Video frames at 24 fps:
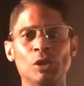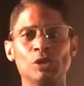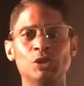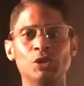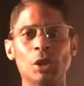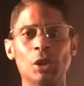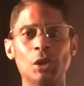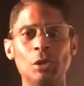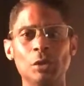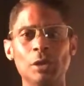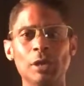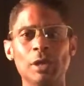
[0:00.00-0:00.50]

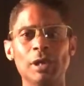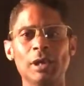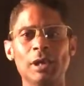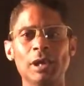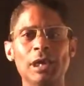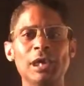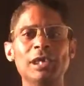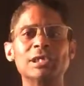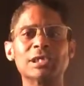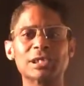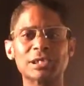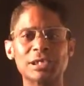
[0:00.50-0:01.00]
So
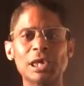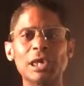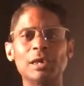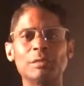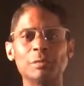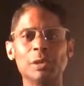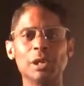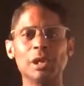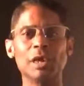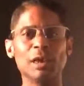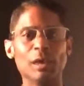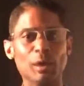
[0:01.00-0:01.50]
here's a
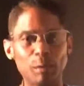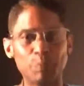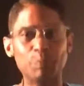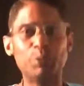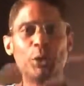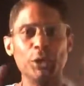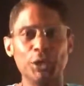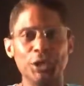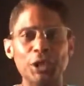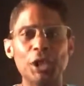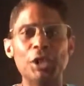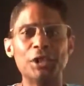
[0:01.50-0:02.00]
tip.
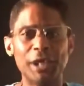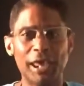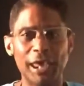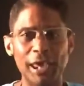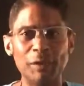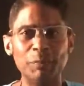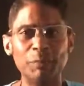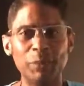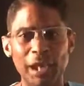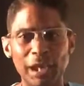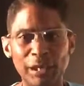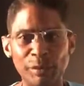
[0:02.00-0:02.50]
Put it on
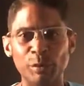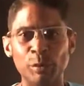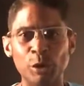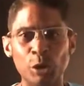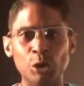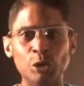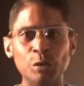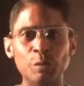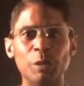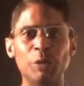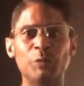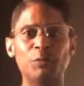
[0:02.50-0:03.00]
airplane
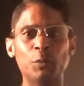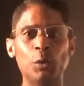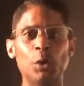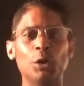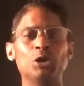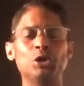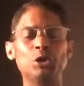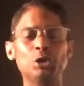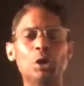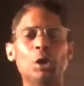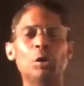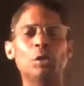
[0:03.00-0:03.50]
mode
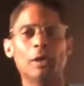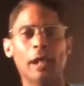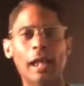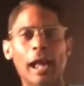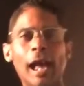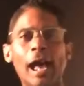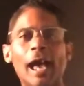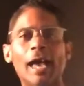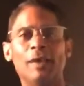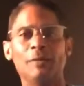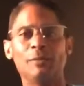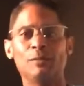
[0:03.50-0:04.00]
before you go
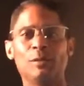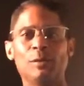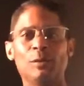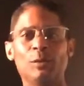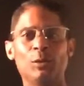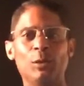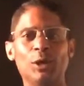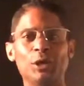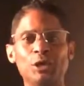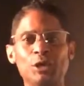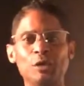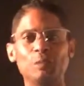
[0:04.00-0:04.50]
live.
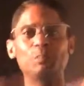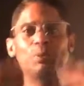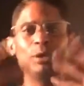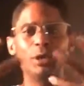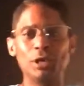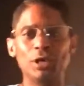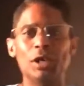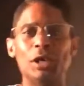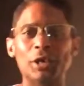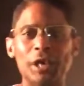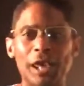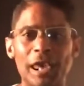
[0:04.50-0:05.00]
When you
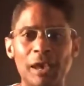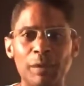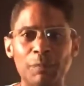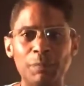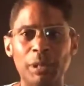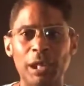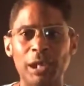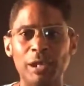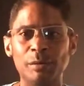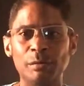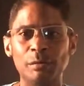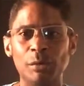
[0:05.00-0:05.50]
put it on
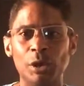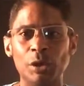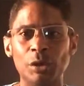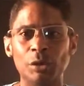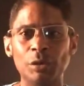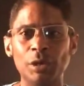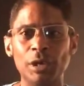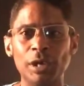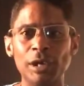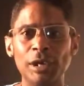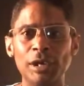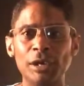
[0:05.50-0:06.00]
airplane
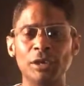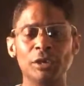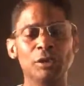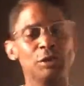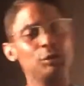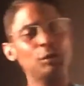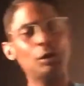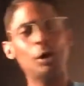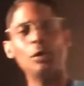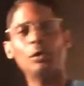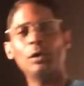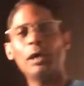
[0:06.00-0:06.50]
mode,
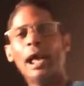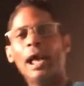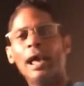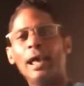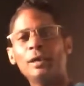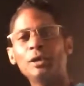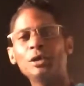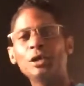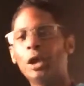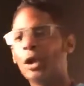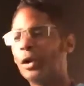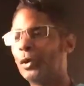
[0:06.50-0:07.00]
you go
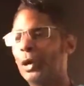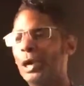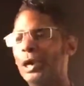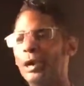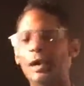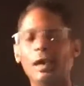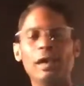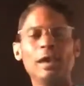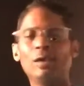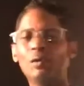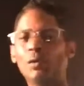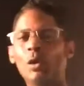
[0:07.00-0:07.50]
live, you know,
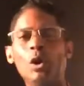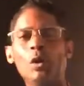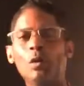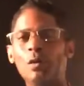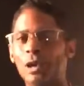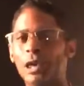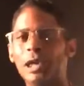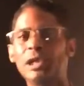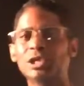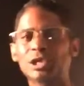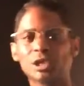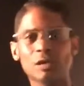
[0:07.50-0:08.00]
it
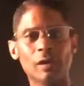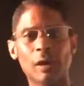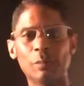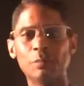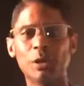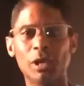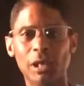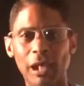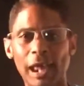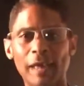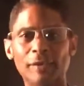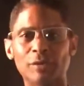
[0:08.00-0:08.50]
won't
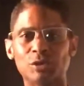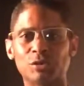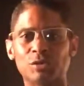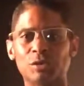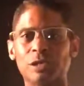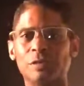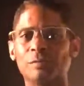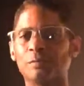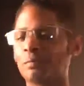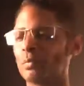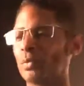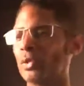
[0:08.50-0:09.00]
interrupt your live
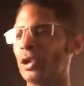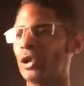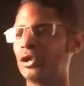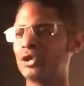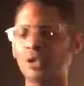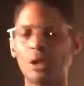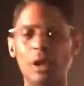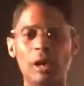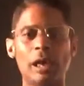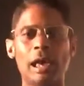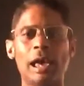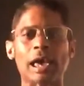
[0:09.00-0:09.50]
stream.
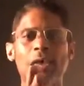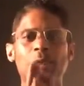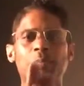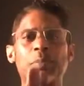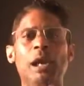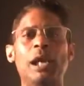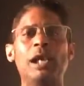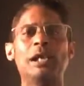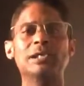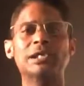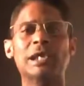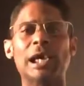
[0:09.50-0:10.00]
So I
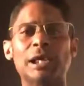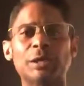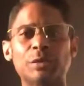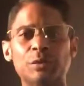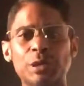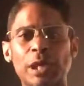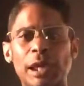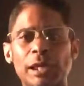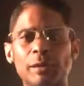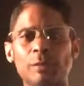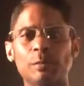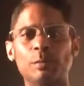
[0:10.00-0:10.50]
apologize
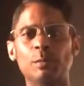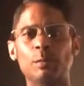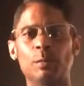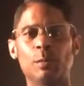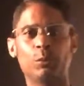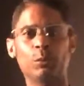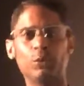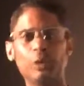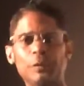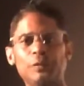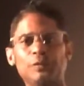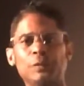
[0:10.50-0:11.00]
for
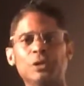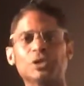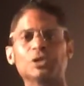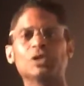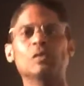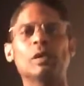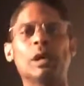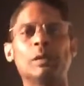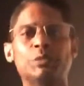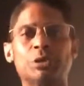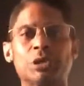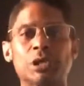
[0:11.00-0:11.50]
that brief
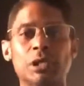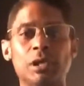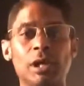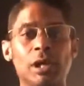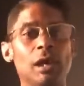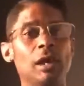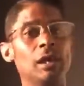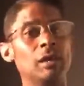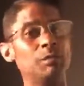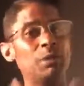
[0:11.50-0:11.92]
interruption.